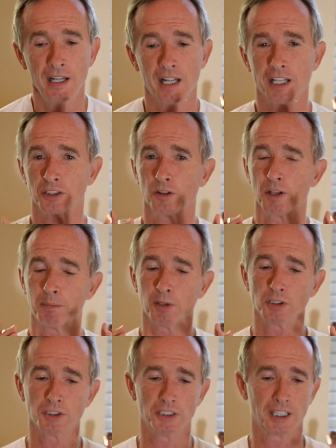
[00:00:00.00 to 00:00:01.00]
And so the
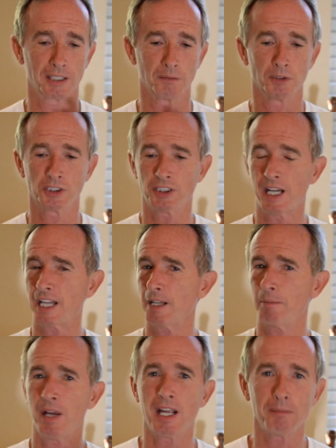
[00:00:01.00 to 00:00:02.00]
person that can withstand
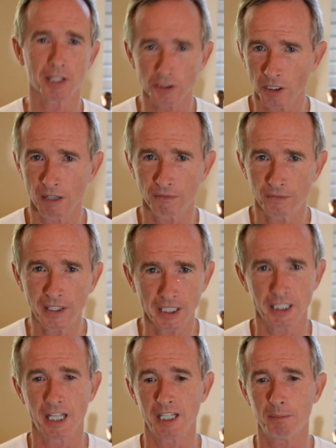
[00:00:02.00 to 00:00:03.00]
the pain because they're not
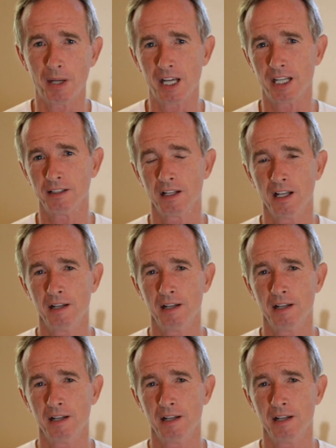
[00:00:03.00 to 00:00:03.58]
feeling any pain